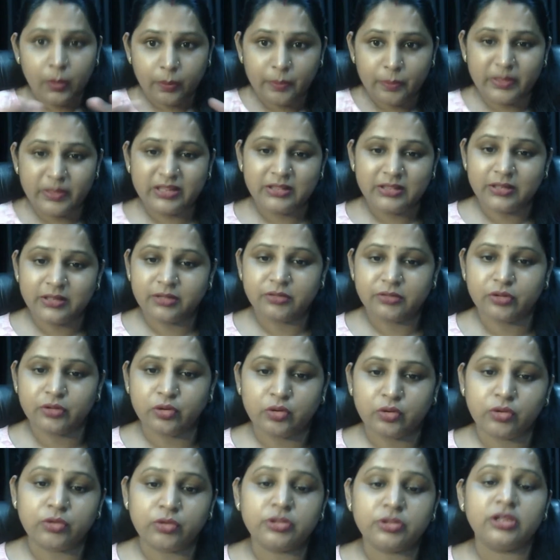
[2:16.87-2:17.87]
business
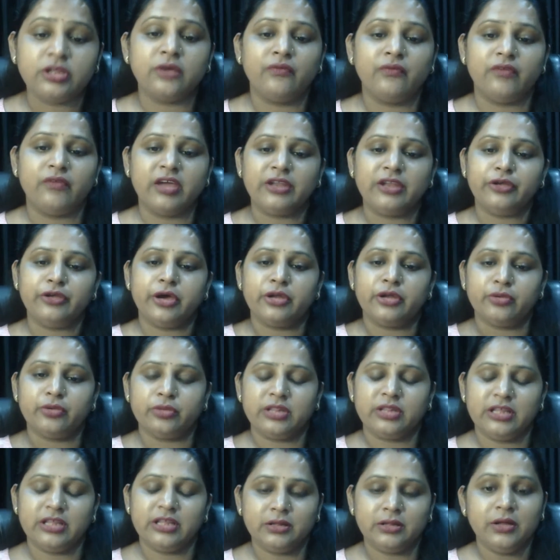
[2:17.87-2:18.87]
growth when you are
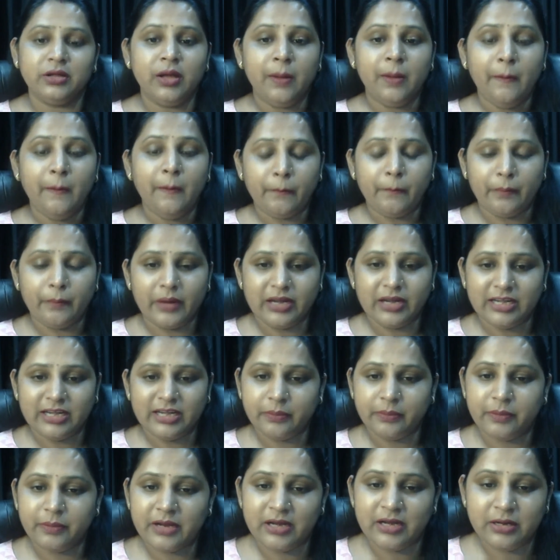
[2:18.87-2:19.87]
using
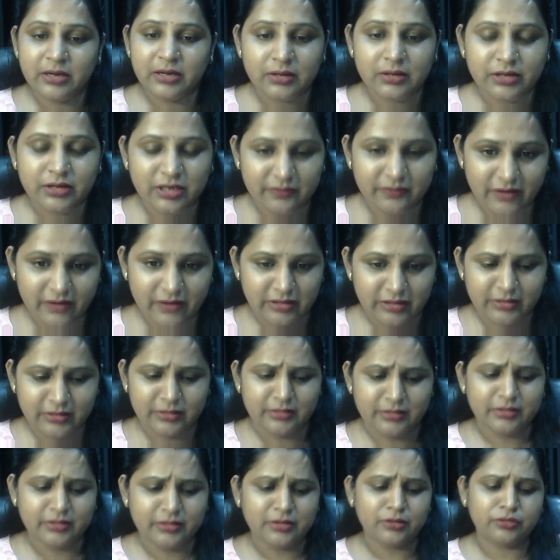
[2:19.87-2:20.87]
multiple
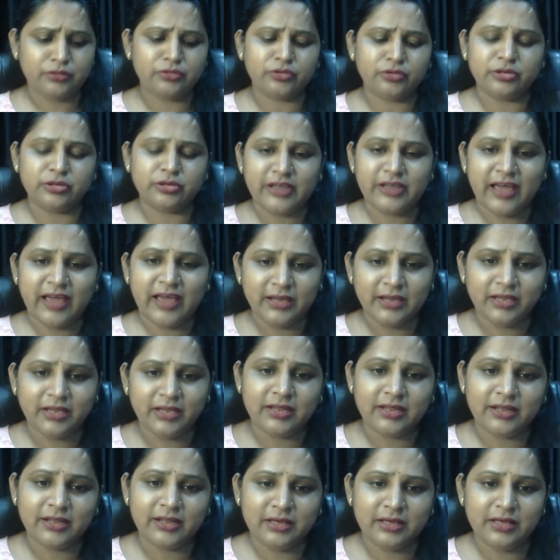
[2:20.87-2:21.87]
devices. So the
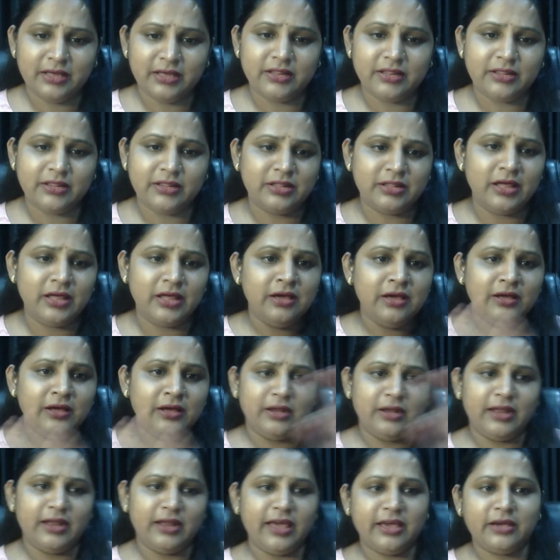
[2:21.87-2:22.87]
title is
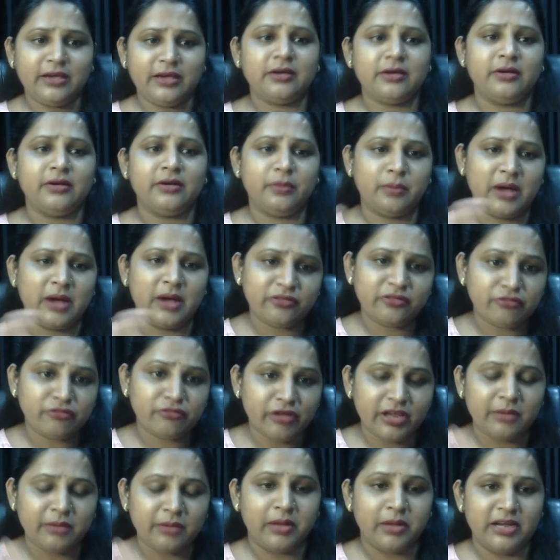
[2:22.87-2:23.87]
like
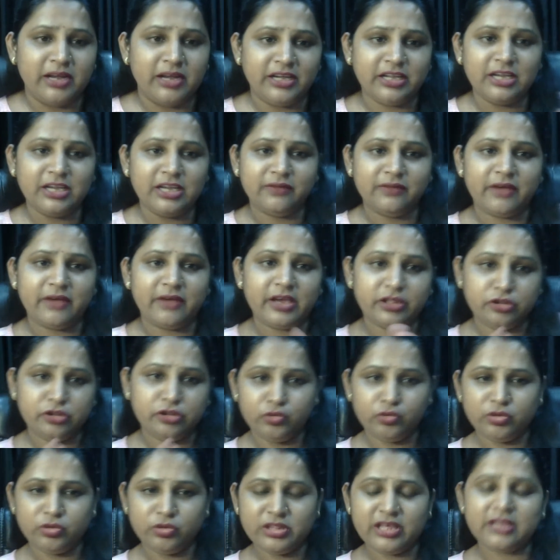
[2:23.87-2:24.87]
mastering multi-device
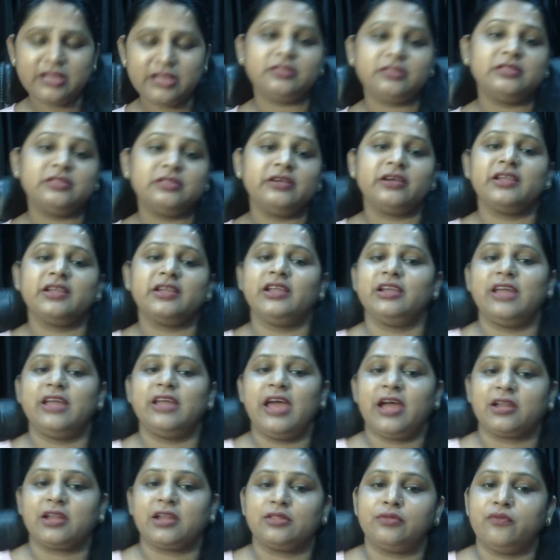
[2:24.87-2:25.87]
uses, secret
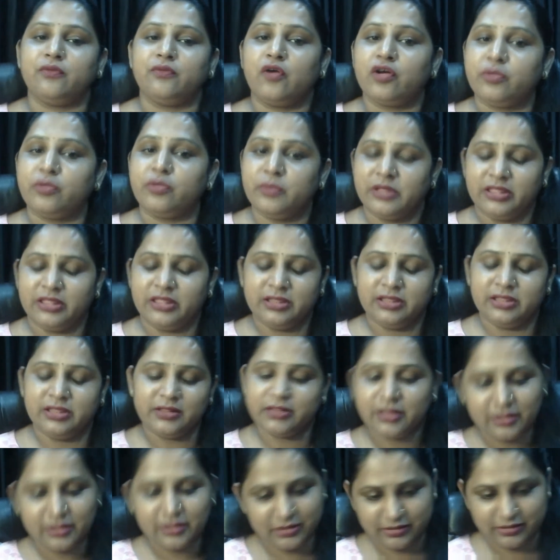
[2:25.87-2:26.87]
hacks for business
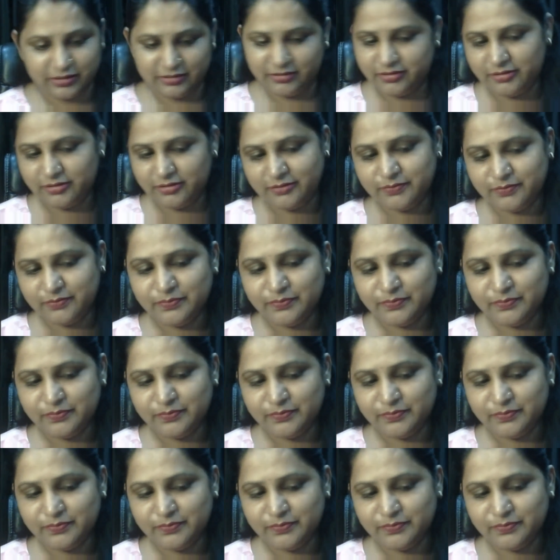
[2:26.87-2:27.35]
success.